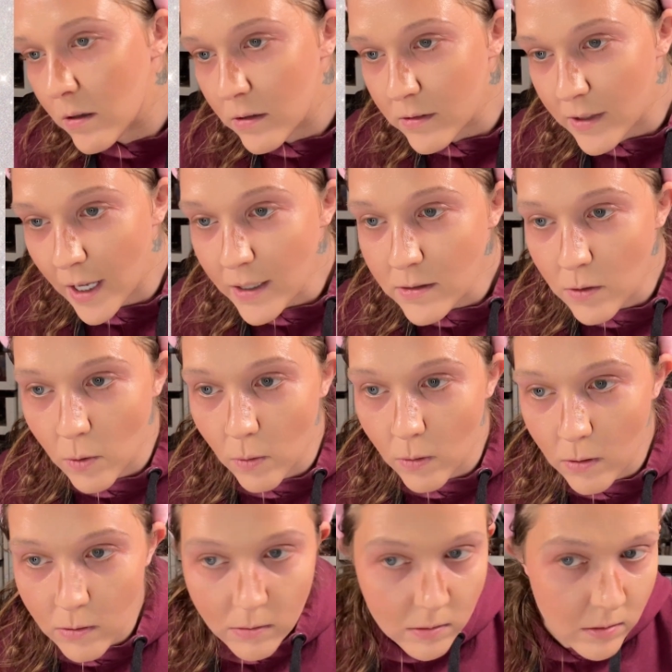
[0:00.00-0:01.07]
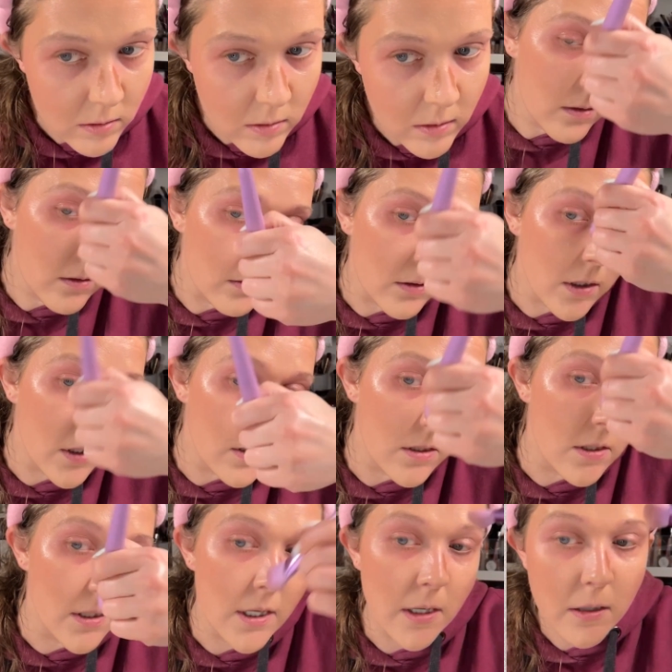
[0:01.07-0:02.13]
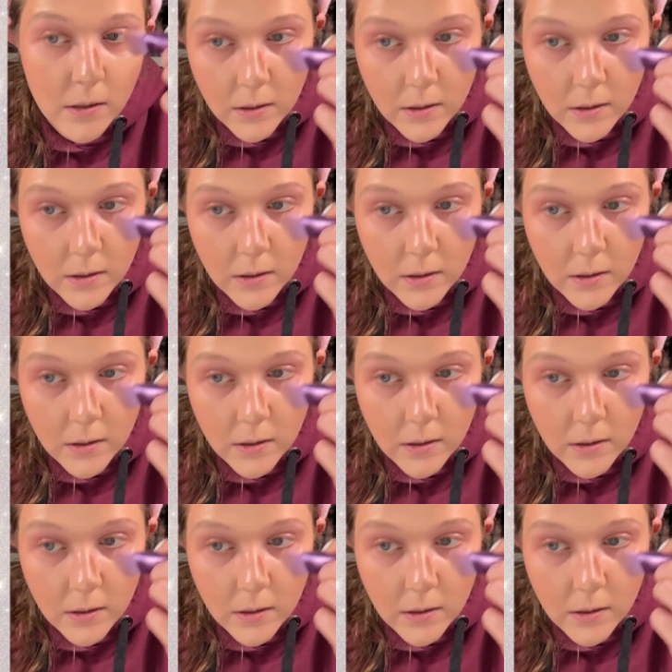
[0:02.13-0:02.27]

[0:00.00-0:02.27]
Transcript: That's cool. Let's see.